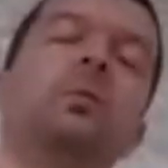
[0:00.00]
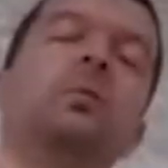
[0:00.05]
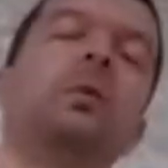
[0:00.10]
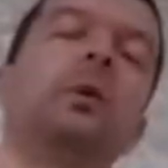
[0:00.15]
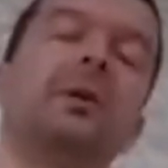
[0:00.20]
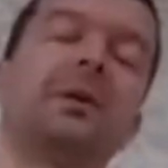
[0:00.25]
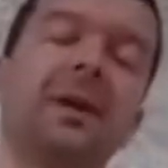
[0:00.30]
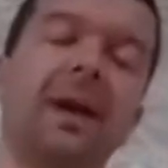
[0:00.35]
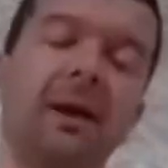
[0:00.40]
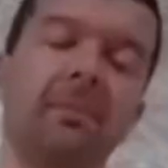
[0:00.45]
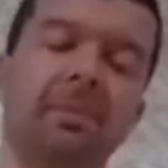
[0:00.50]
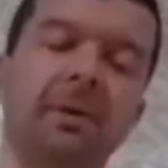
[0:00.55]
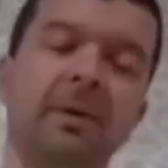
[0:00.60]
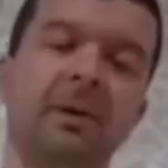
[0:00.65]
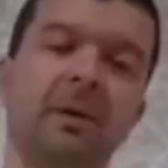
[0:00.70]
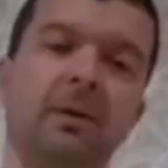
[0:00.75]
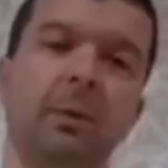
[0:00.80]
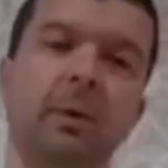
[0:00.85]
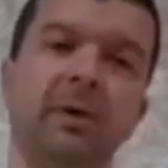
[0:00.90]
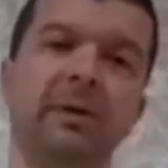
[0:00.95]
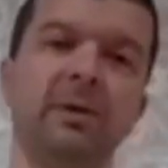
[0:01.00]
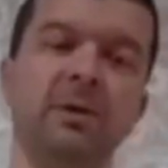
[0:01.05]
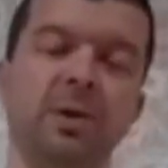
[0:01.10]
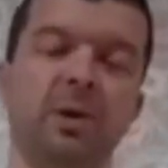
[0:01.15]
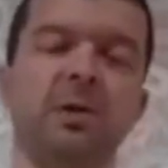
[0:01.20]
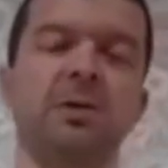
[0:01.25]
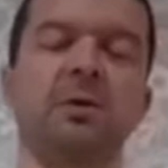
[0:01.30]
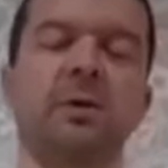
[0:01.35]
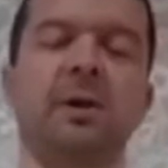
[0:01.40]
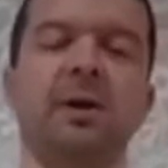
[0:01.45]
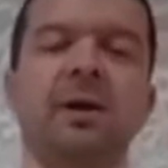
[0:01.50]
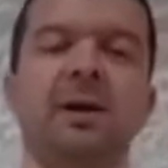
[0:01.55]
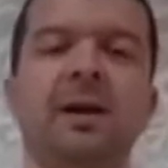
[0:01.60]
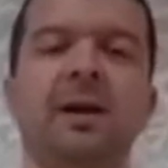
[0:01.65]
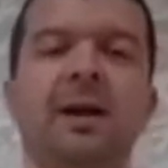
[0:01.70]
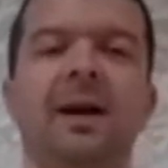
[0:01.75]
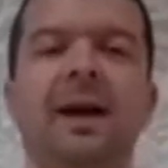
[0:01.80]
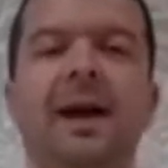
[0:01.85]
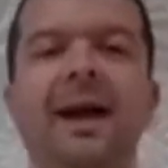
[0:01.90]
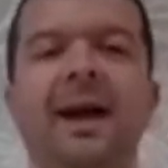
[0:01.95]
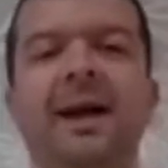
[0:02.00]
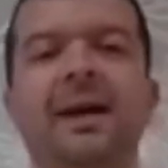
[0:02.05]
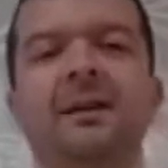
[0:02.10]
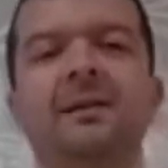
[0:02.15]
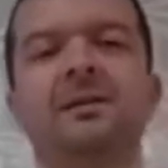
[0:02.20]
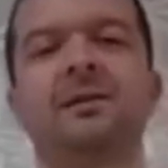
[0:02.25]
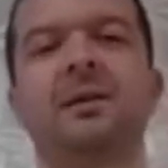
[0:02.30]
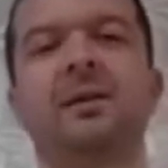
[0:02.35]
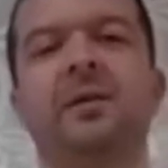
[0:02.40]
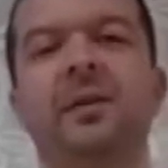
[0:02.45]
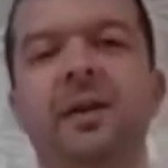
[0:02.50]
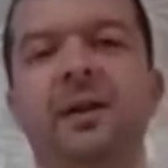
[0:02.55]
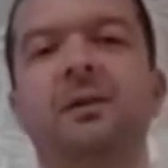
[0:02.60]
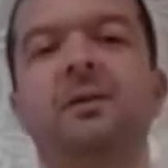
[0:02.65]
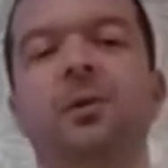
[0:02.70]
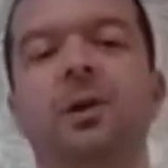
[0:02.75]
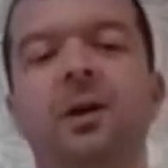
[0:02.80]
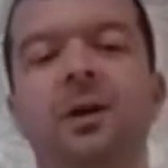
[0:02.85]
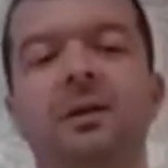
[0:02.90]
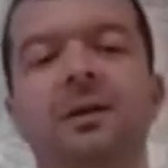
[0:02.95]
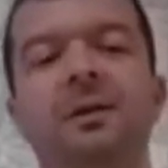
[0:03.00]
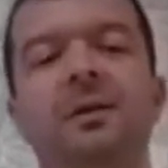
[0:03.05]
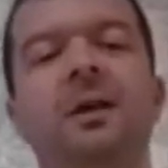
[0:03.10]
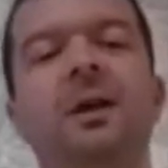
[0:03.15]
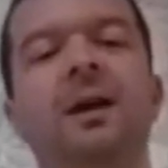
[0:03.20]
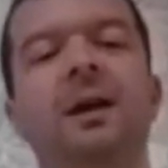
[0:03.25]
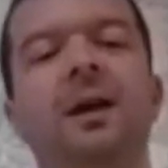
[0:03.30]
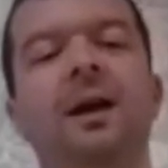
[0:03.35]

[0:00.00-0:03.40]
what's happened with Joshua and the Israelites.